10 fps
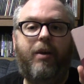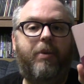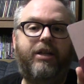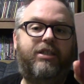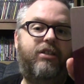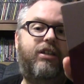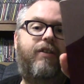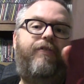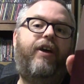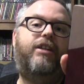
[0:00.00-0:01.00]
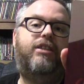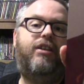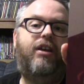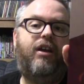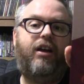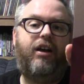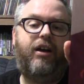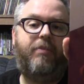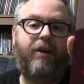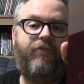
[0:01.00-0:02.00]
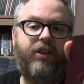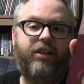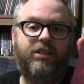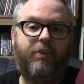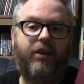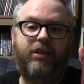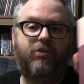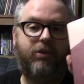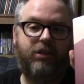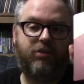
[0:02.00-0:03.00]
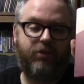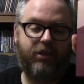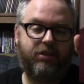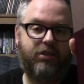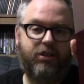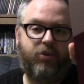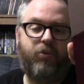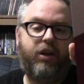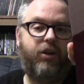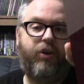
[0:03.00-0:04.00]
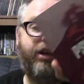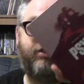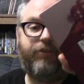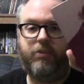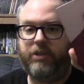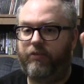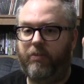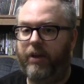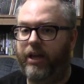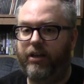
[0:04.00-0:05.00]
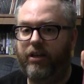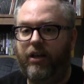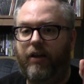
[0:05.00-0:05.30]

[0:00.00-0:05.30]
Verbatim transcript: But it still didn't affect uh, my feelings about this one. This one is the, one of the greatest films ever made.